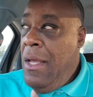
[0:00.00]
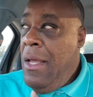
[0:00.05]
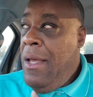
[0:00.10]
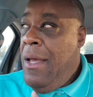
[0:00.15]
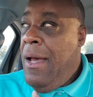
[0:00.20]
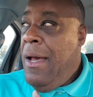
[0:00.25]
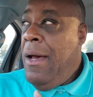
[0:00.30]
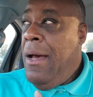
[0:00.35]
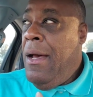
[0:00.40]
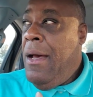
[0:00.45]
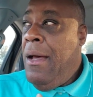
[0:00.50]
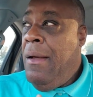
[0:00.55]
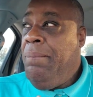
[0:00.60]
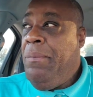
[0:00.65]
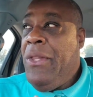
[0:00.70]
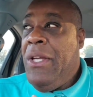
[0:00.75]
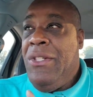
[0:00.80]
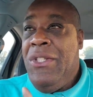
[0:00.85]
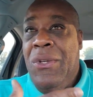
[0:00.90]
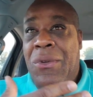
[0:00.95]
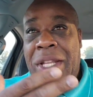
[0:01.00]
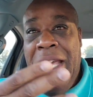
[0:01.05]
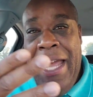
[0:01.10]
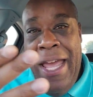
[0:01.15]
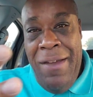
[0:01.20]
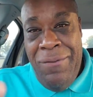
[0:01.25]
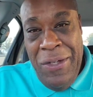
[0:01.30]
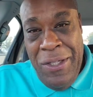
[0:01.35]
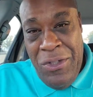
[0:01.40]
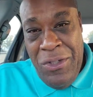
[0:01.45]
Um, do they
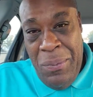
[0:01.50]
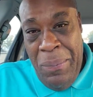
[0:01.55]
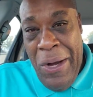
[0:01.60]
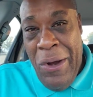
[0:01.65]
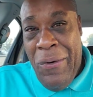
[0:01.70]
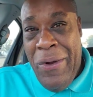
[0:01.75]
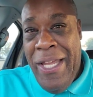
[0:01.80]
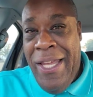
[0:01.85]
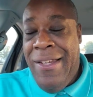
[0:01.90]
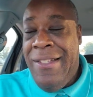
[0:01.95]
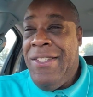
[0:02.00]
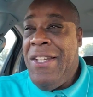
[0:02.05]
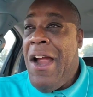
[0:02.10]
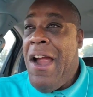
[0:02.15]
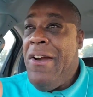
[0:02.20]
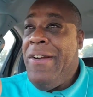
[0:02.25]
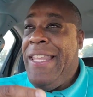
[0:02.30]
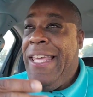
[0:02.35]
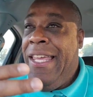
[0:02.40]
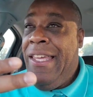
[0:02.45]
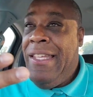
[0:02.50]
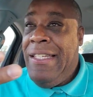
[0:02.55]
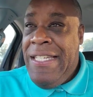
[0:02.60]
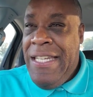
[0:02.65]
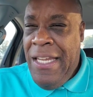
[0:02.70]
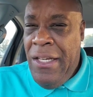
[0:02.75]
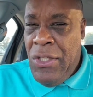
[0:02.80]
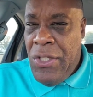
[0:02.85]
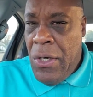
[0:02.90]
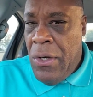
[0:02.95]
have experience? Are they a
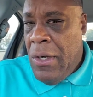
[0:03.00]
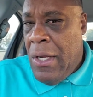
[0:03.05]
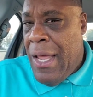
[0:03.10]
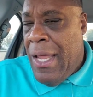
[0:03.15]
teacher?